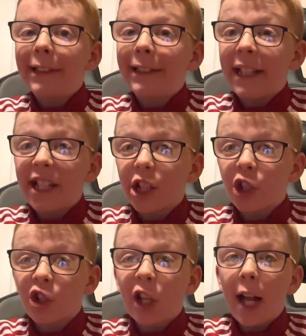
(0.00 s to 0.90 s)

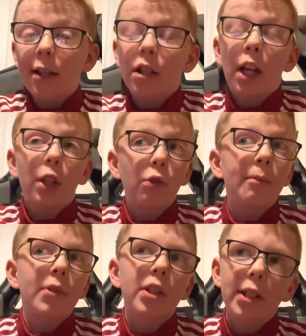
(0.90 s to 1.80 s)
decent chance, and I know
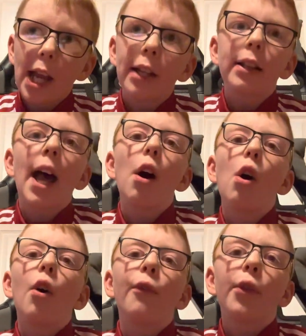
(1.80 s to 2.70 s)
I'm saying that
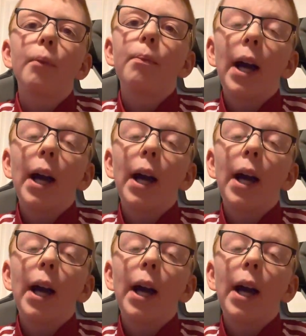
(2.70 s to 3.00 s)
off the.